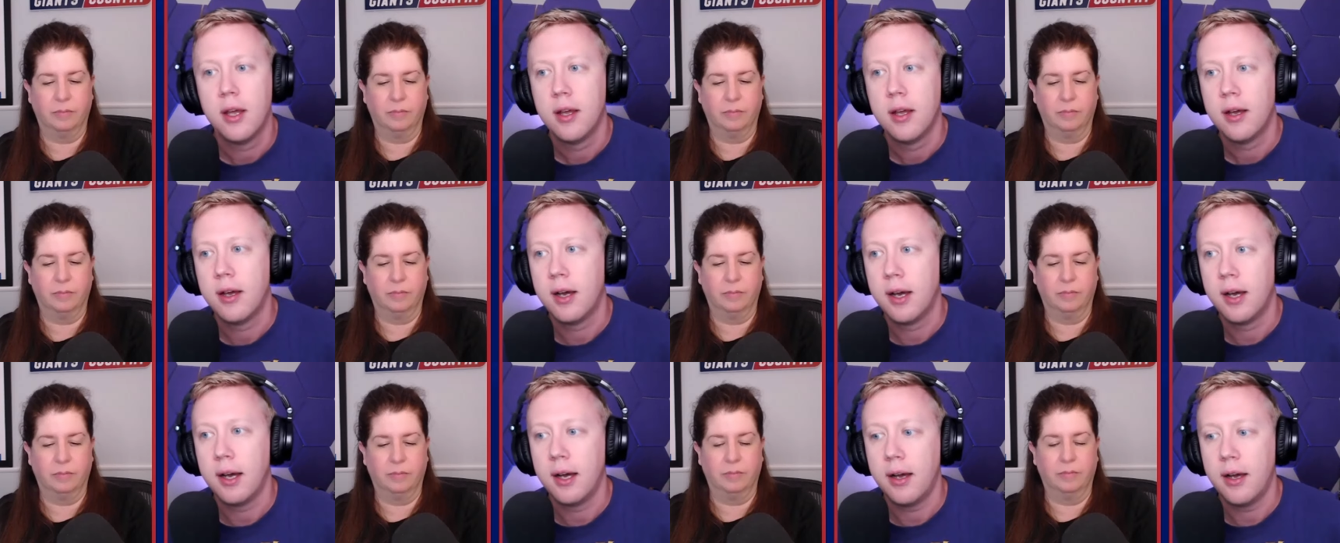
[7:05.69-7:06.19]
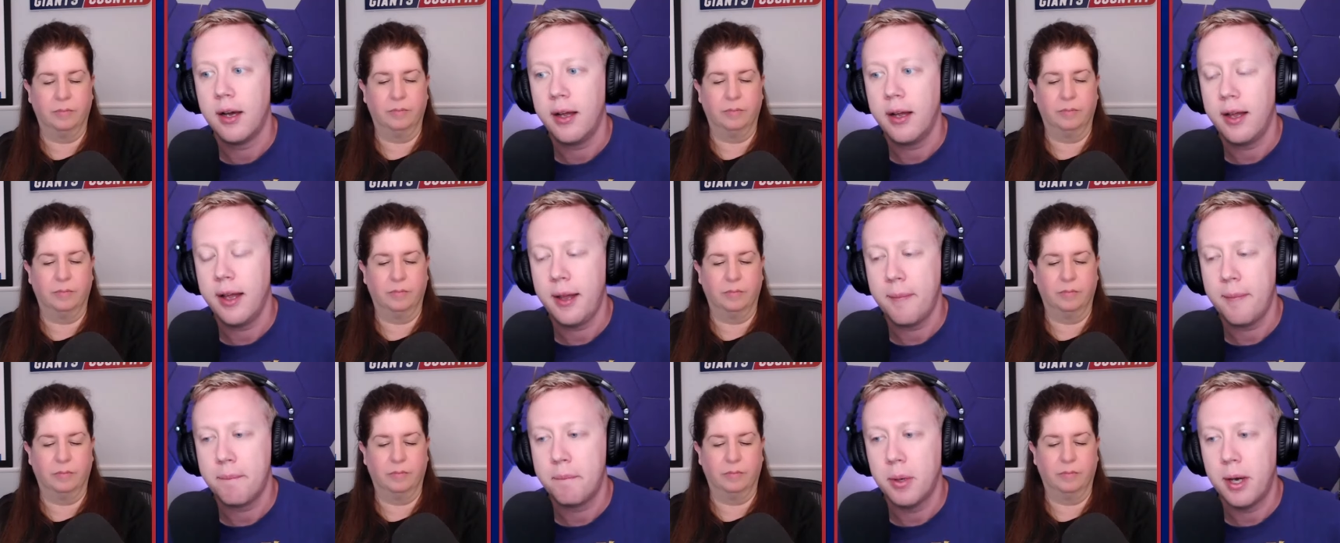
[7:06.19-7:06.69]

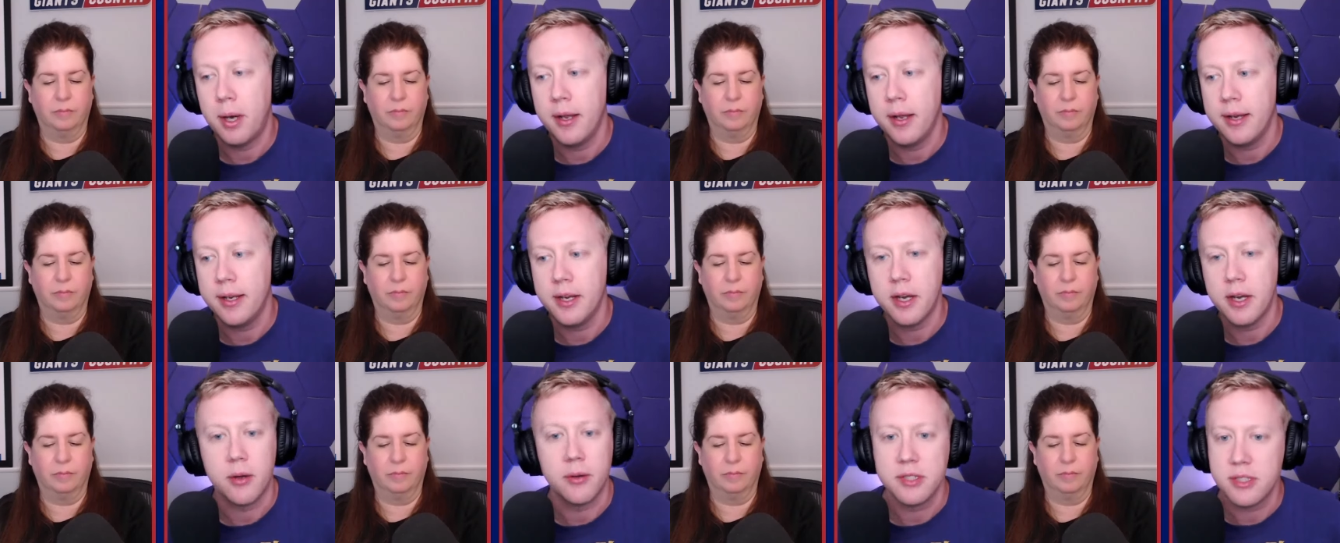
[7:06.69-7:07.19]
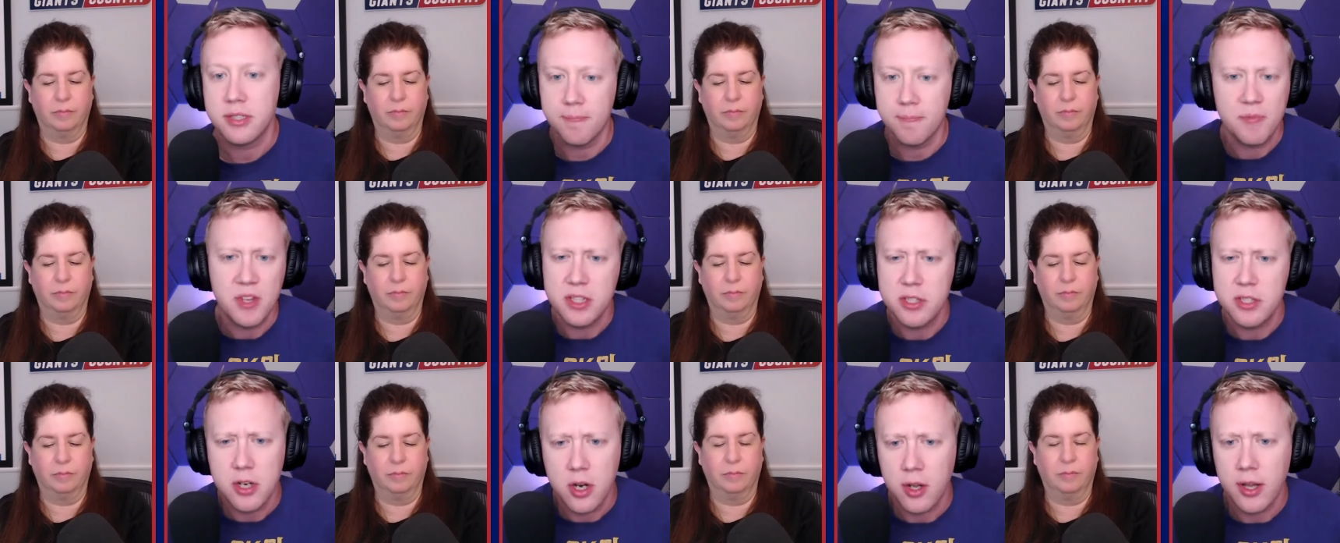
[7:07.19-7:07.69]
Speaker 1: But you know, it's
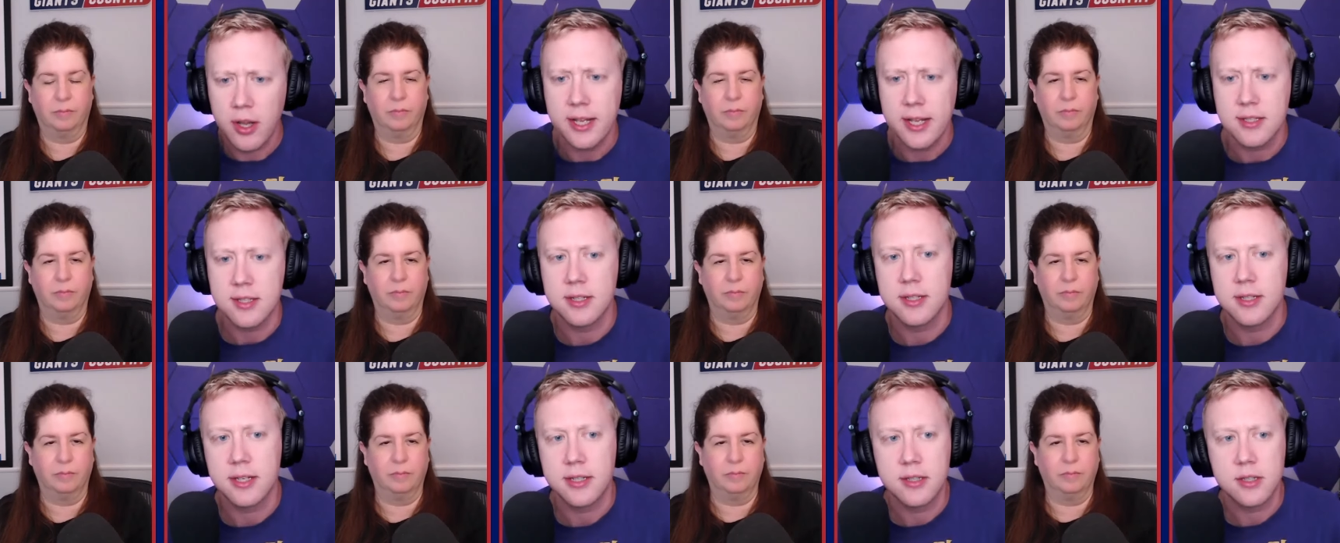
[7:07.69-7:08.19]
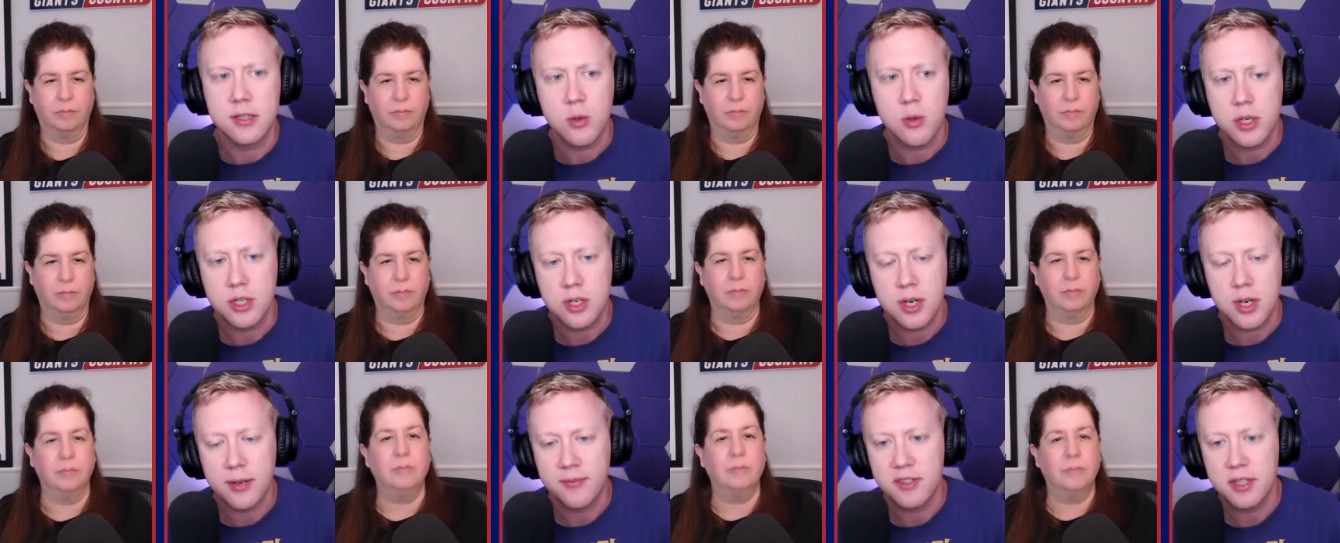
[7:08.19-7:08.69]
an all hands on deck situation.
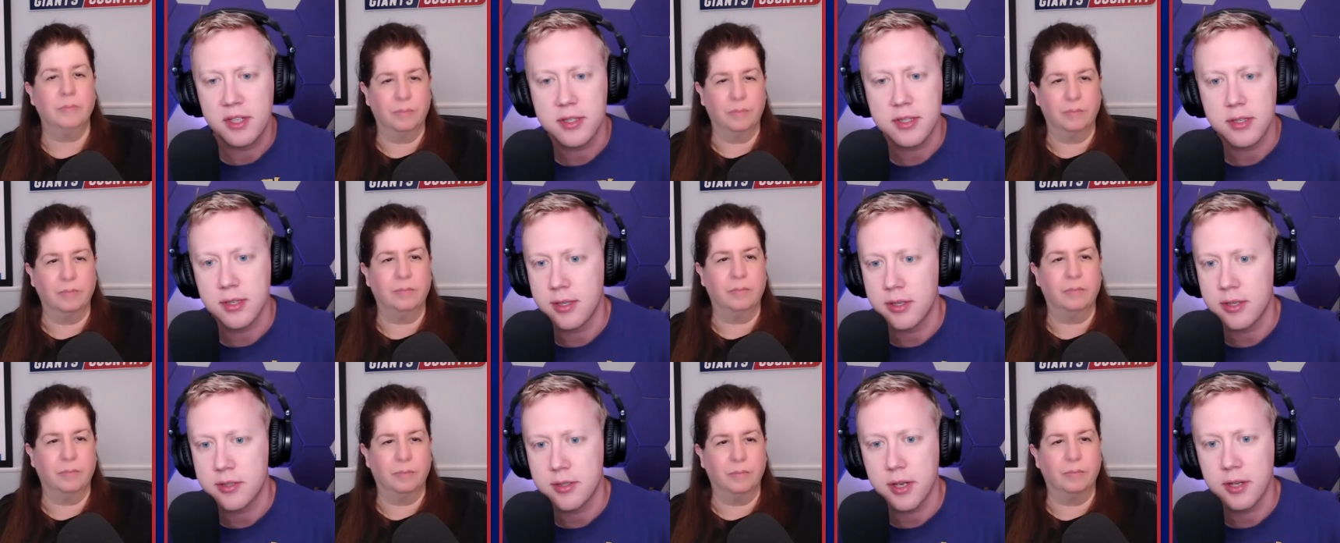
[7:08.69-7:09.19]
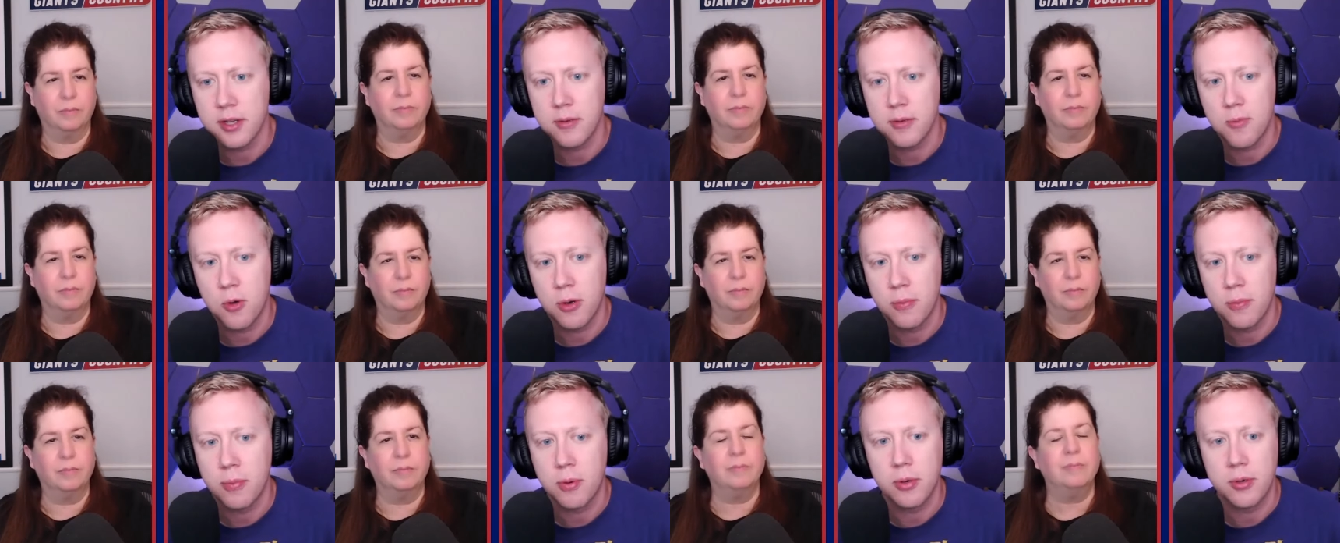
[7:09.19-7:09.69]
Obviously there's nothing more
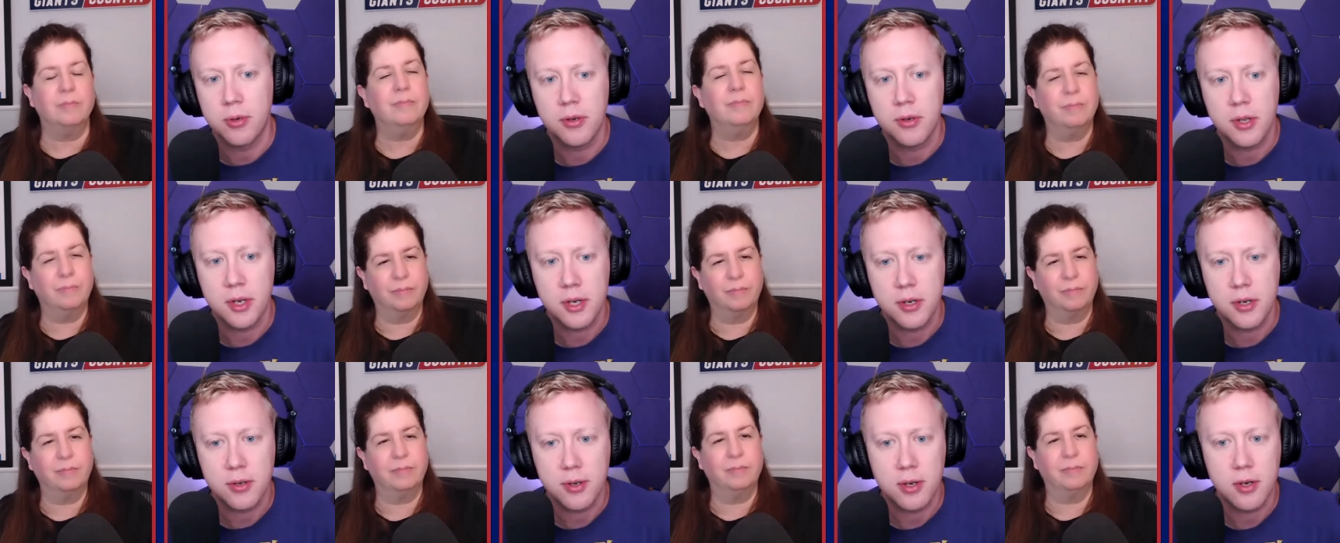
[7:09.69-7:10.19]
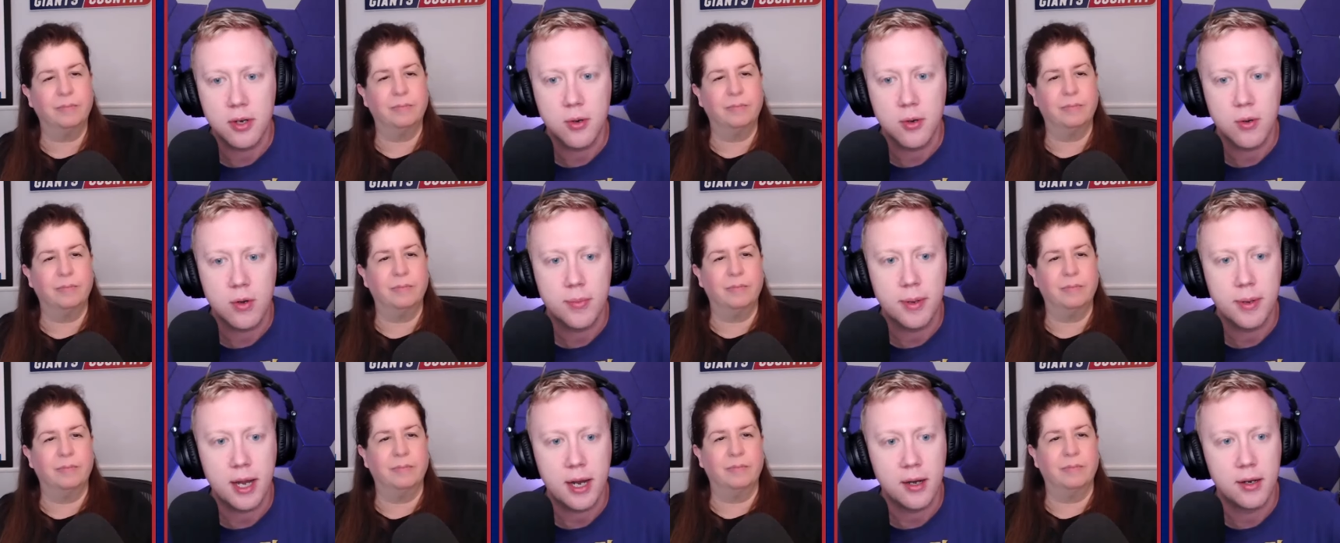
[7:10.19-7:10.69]
important than your young
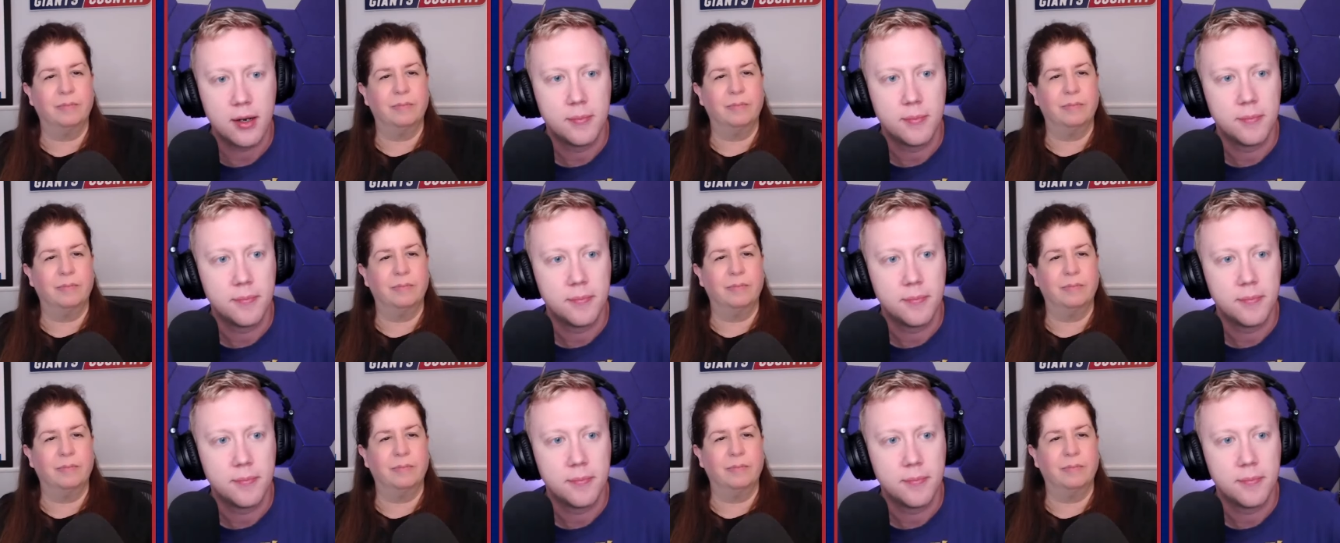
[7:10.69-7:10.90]
quarterback.